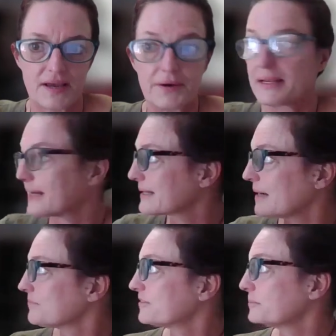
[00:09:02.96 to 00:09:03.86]
very
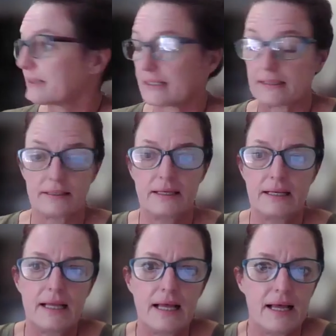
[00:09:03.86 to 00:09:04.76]
uncomfortable in.
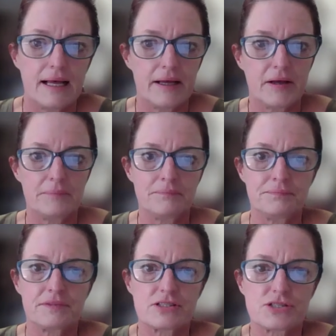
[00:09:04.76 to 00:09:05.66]

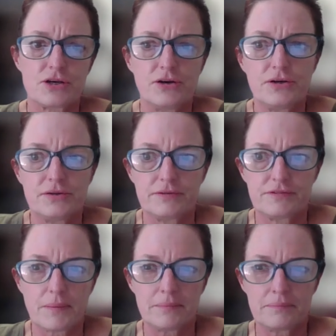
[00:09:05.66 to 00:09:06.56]
So
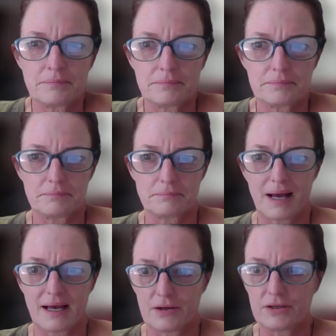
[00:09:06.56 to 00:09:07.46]
from
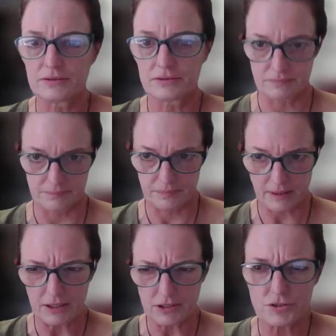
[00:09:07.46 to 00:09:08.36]
my own
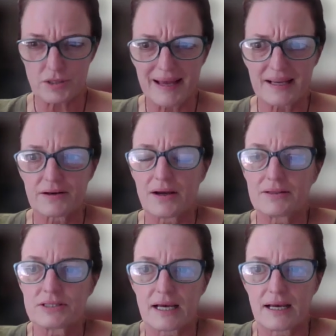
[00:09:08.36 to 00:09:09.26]
cultural
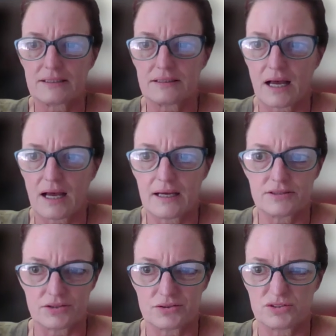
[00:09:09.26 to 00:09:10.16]
background, I
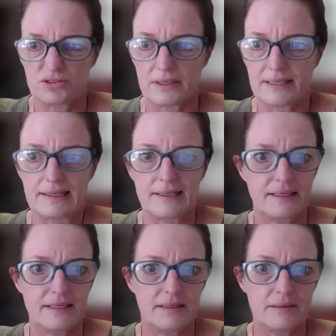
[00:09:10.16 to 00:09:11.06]
don't
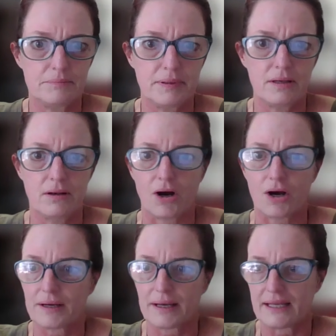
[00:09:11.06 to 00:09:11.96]
really
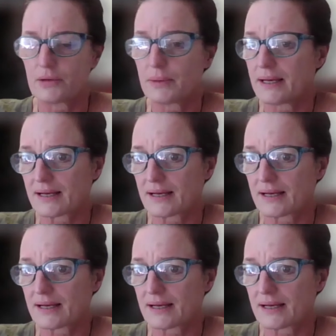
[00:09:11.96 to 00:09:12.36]
belong anywhere.